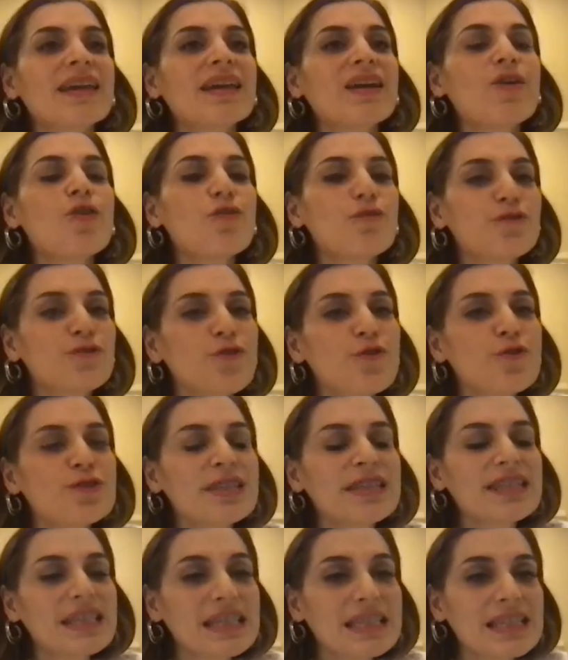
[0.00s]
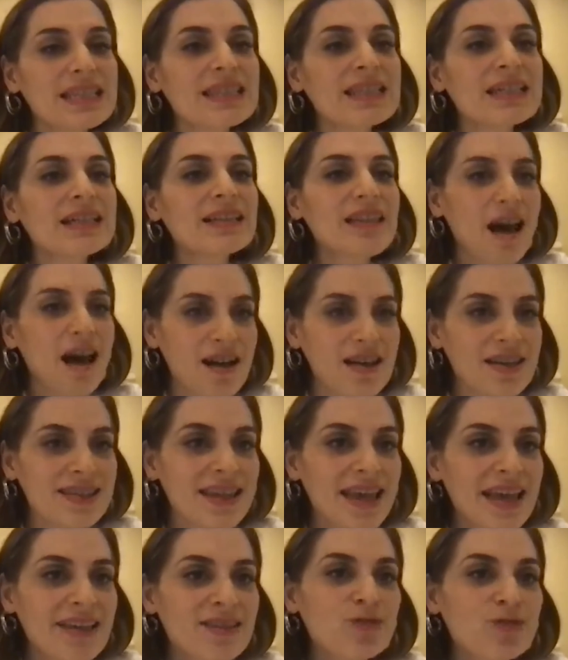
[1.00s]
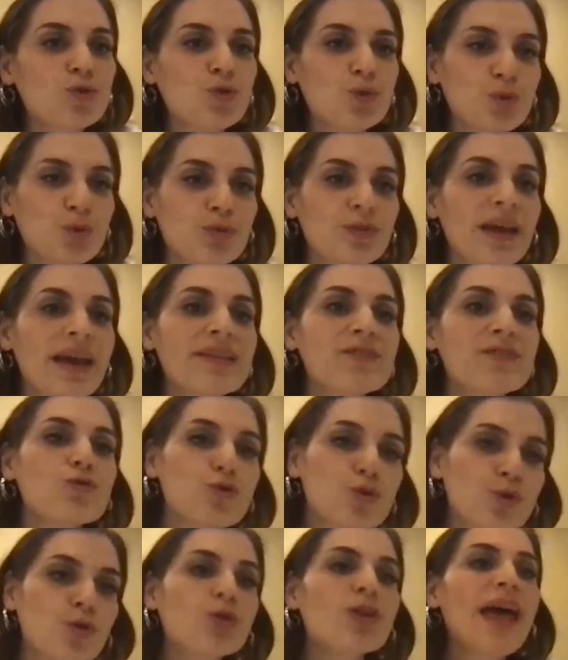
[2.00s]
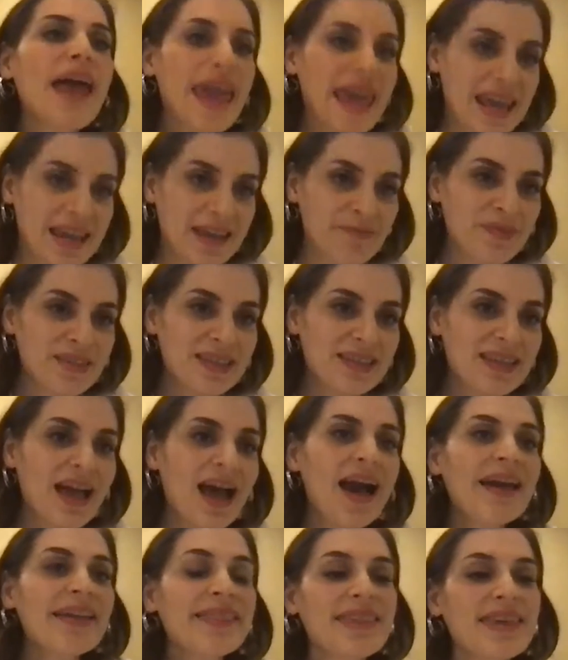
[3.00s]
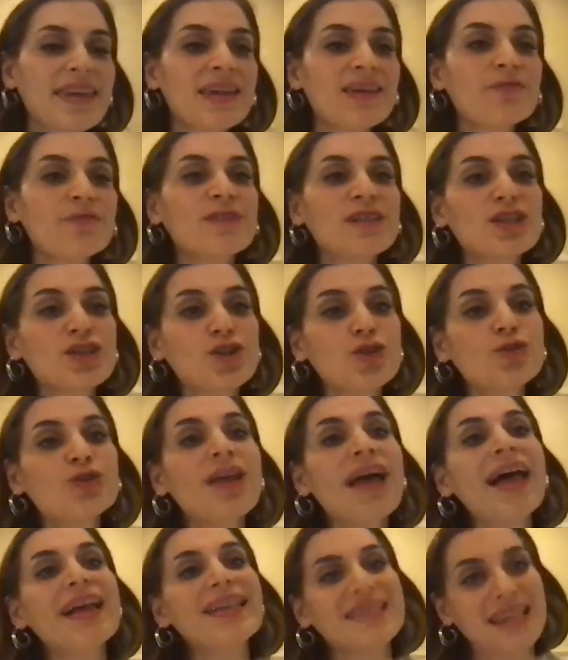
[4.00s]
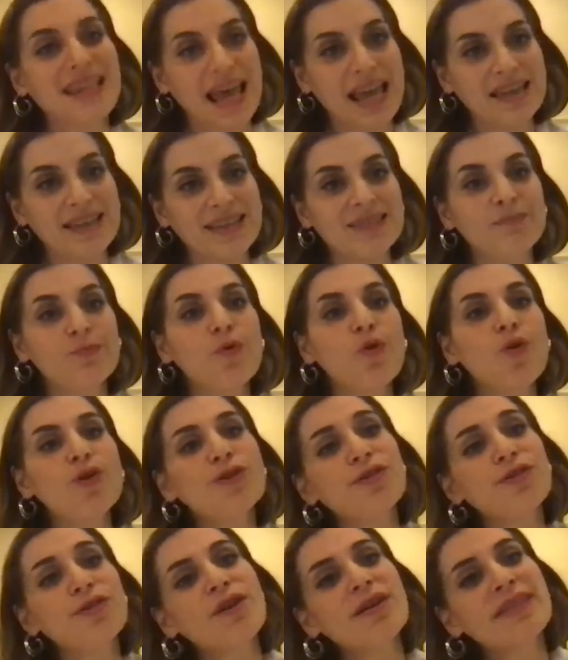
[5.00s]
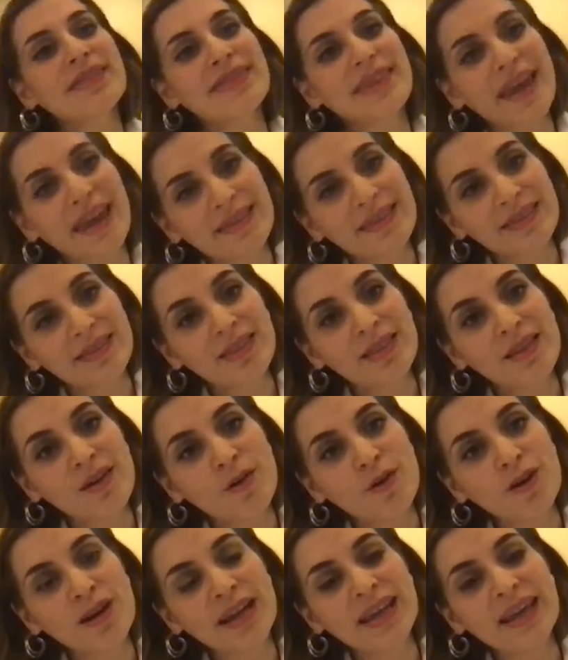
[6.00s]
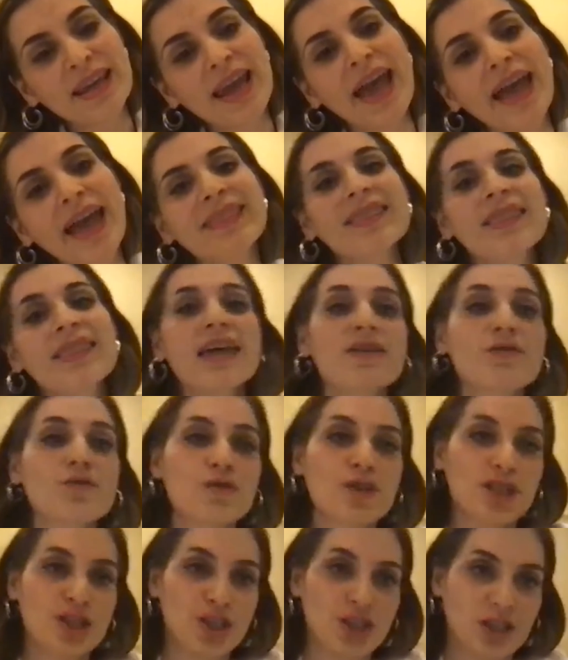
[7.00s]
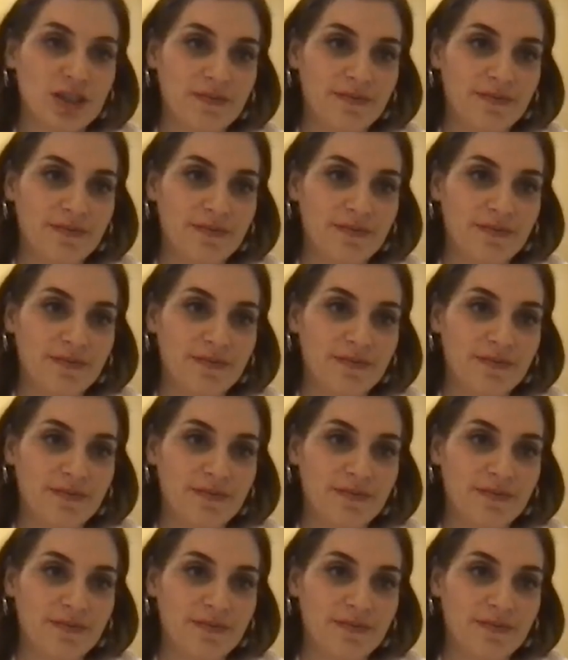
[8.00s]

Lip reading: Of course, since the class has dual aims, I think we should assess both content learning and language